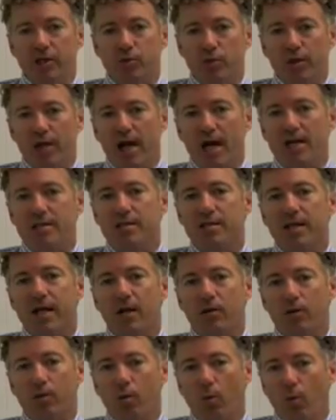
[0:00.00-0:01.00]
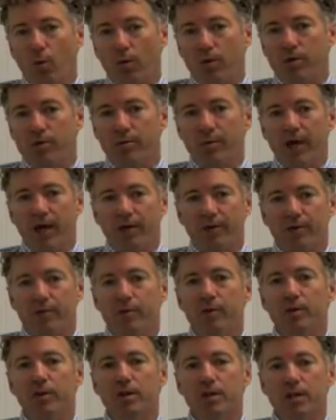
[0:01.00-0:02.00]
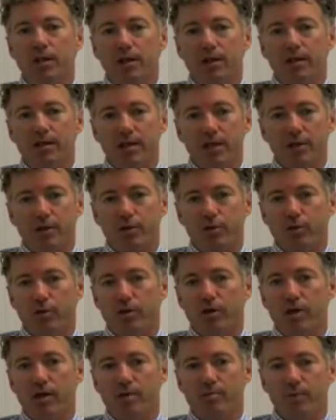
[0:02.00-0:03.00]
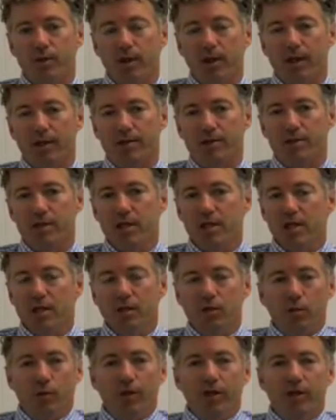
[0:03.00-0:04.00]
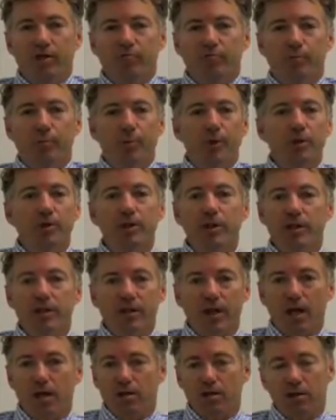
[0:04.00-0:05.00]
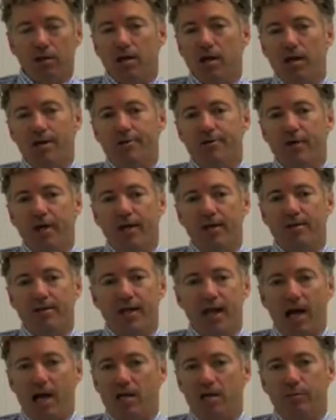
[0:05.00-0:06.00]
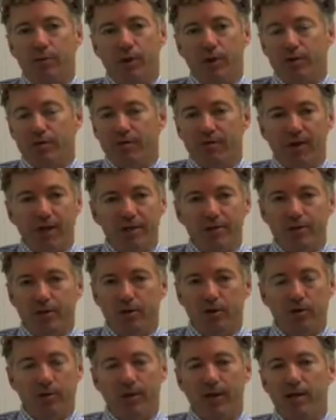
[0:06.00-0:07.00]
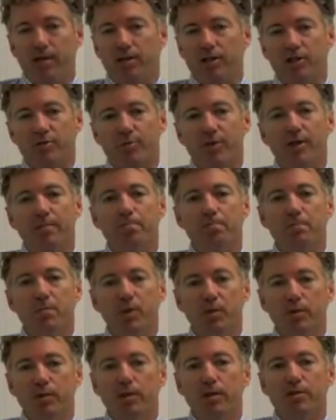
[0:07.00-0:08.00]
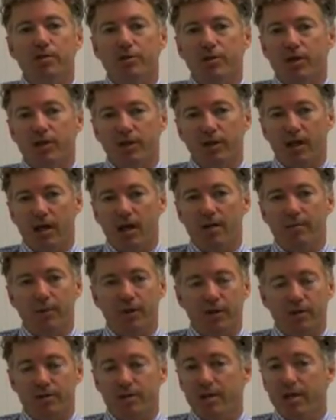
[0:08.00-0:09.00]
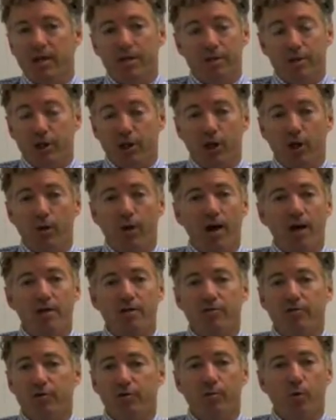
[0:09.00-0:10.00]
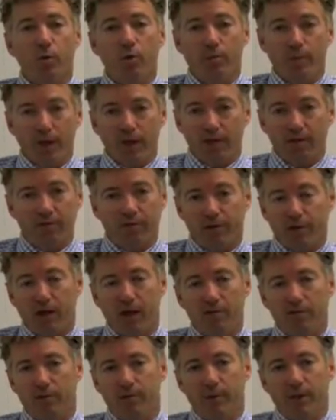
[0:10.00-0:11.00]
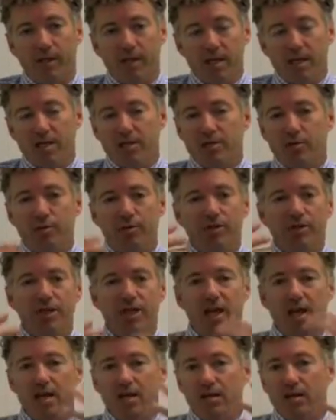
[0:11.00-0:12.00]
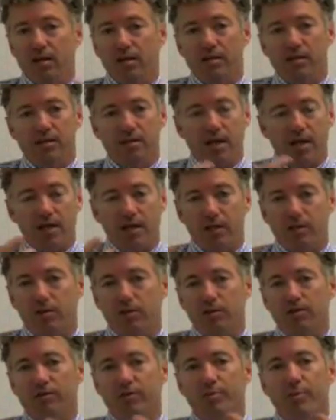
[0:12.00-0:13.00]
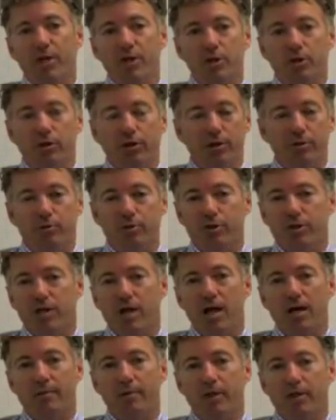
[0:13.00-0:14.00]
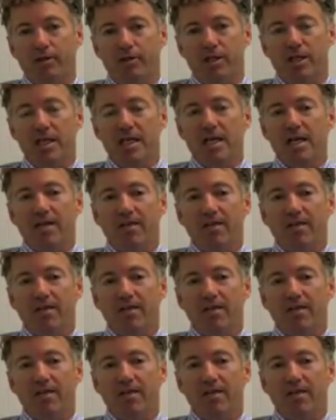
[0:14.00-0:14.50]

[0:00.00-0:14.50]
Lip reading: It's what Eisenhower warned about, the military-industrial complex. We give billion-dollar contracts to Halliburton, they turn around and spend millions on lobbyists to go ask for more money for government. So it's an endless cycle of special interest lobbyists.